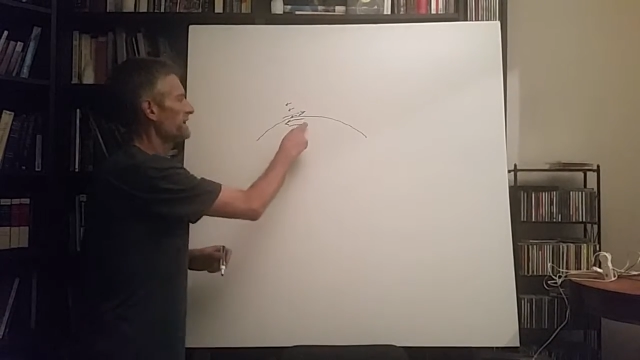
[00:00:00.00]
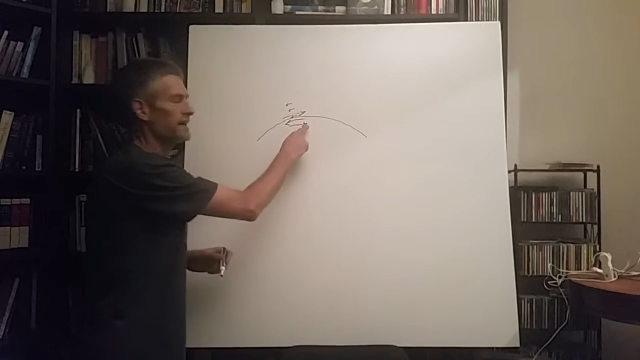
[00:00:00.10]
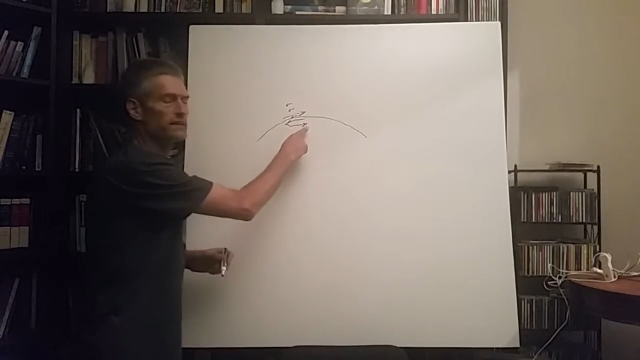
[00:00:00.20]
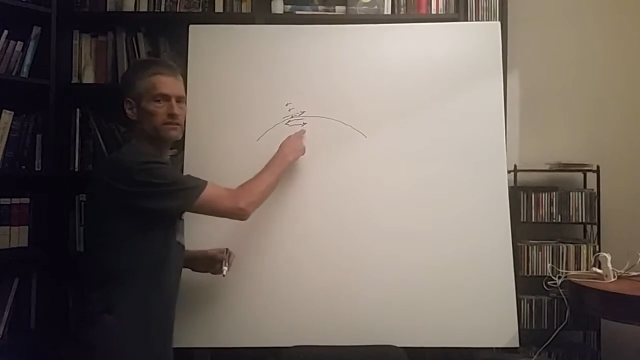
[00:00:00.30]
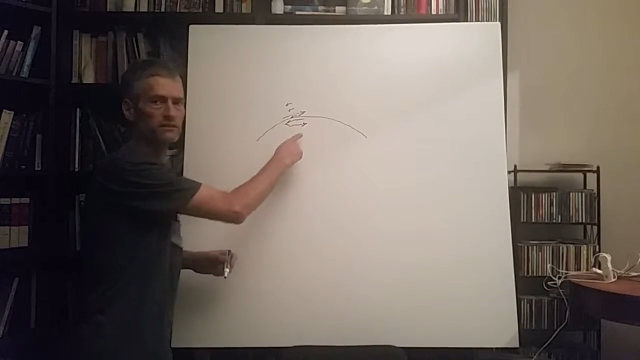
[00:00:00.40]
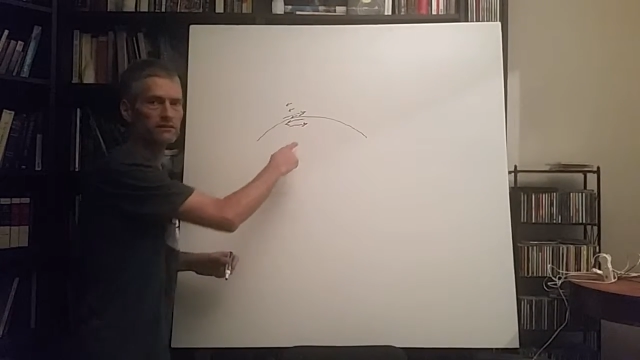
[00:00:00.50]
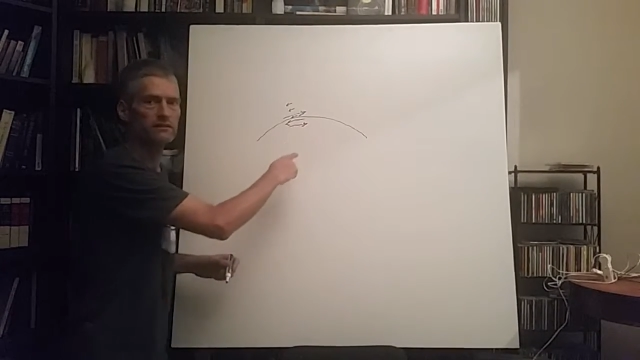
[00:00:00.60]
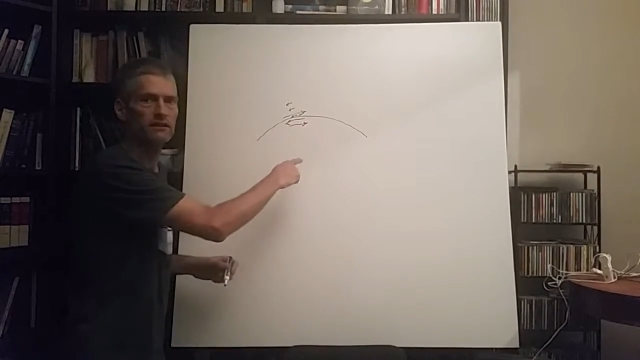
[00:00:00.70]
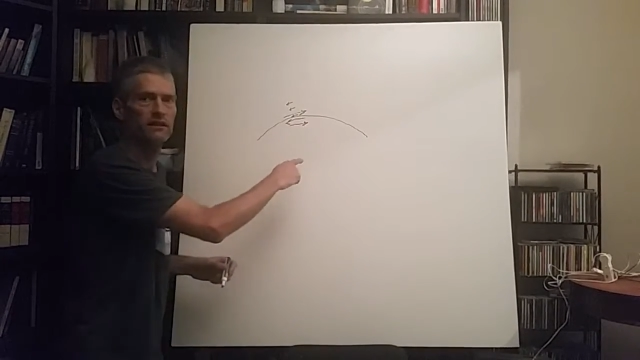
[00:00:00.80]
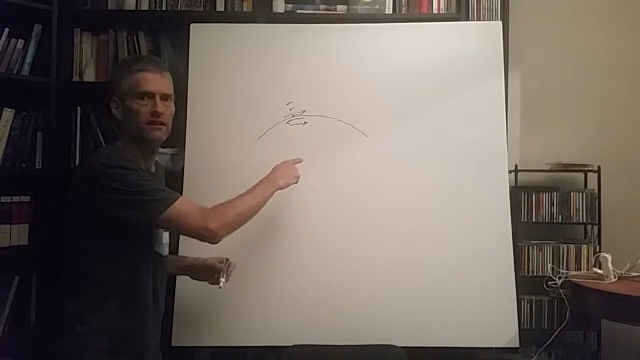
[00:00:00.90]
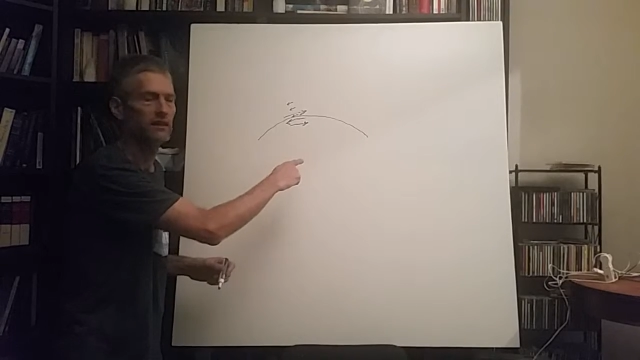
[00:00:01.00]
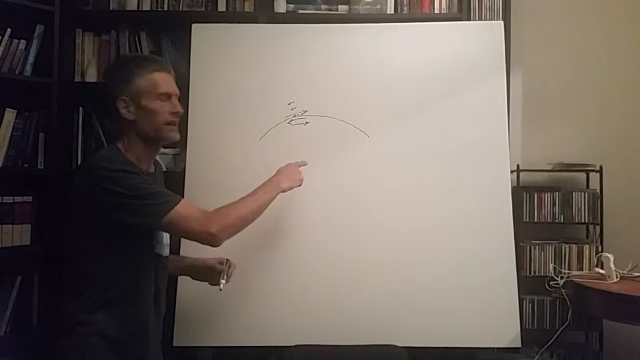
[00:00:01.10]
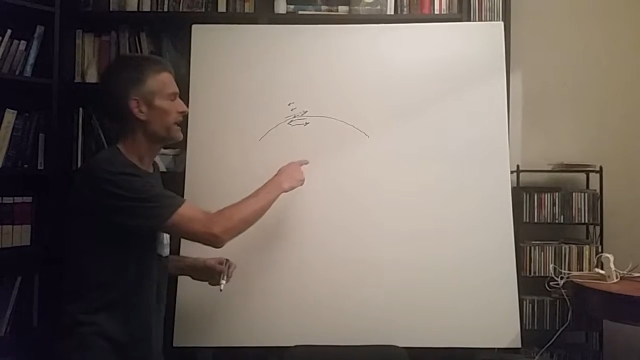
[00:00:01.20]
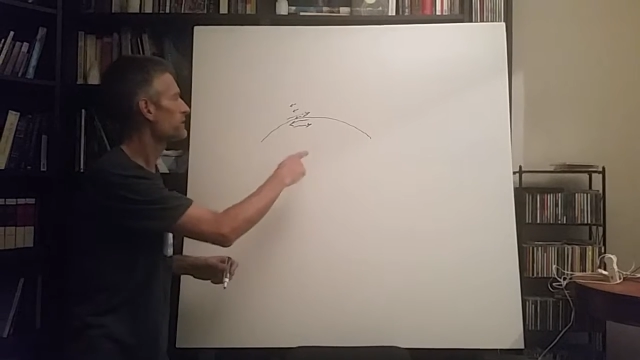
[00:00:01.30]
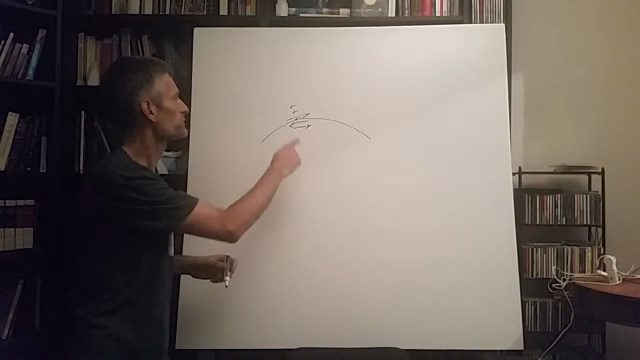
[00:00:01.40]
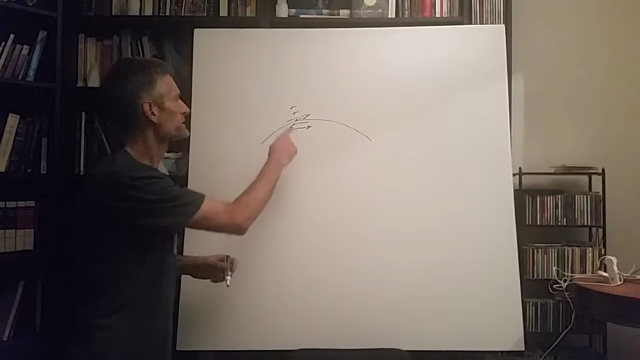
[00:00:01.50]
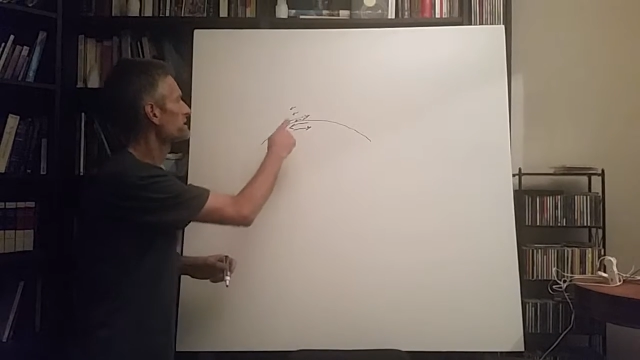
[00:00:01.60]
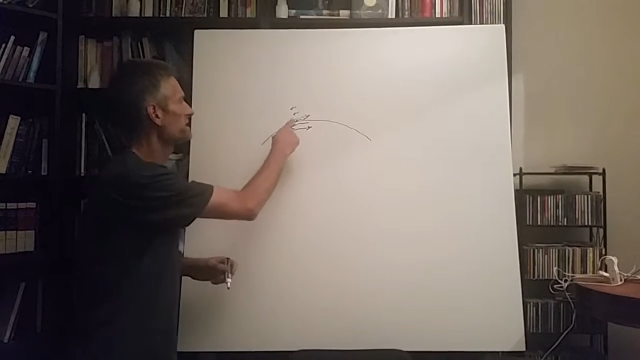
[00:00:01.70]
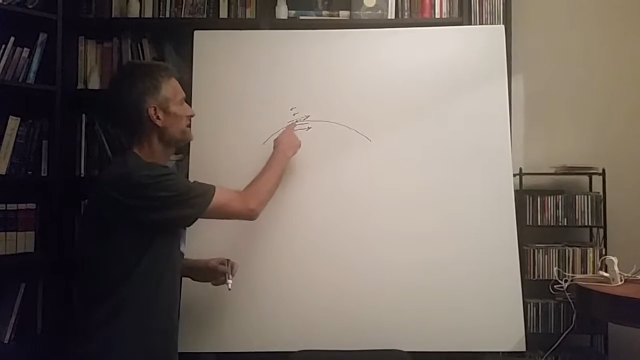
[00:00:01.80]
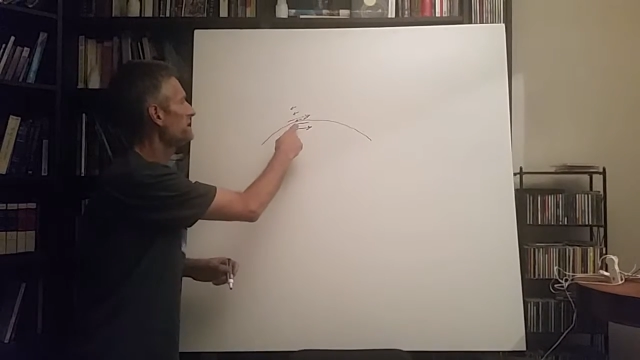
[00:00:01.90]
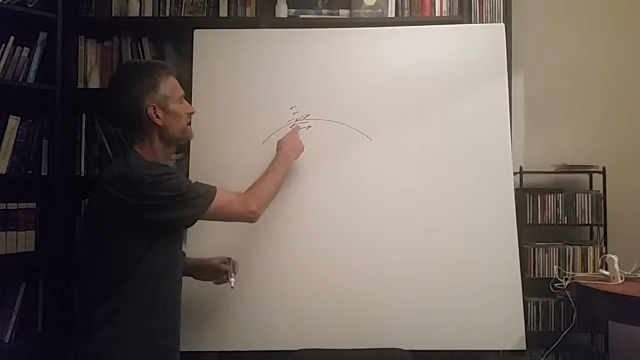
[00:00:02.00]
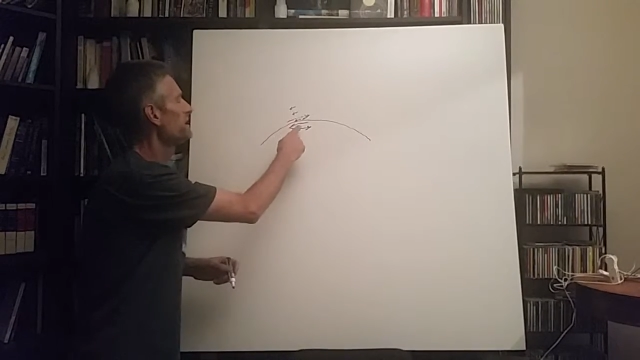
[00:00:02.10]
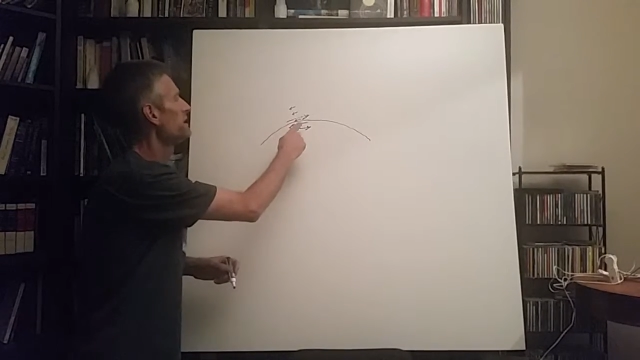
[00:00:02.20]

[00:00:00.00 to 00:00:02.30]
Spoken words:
cancels, and we'll see